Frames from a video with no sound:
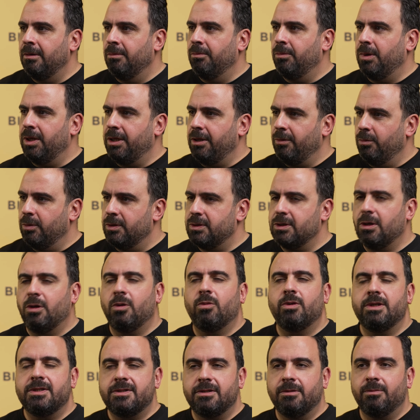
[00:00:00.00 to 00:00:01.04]
But it was
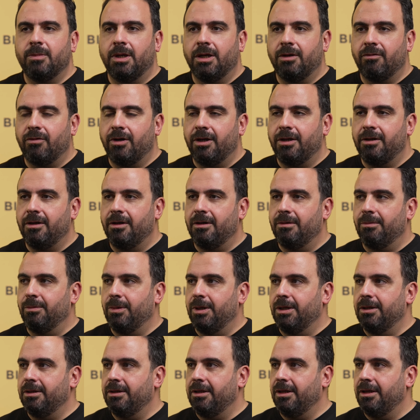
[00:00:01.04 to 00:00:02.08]
always in my radar.
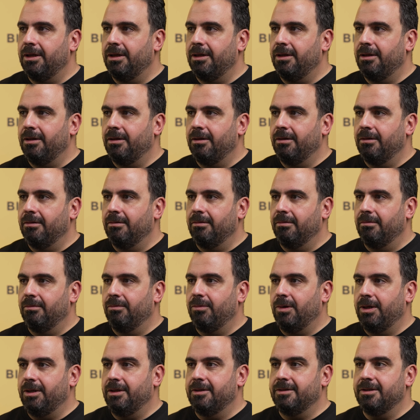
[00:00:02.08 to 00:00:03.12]
But then
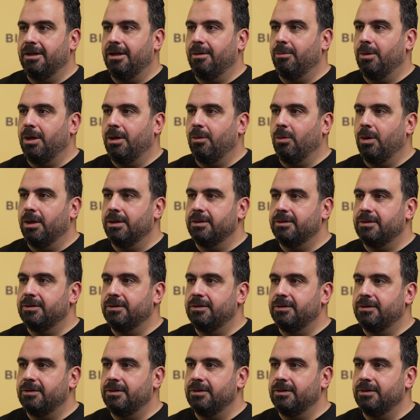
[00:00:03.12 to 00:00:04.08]
by the time I wanted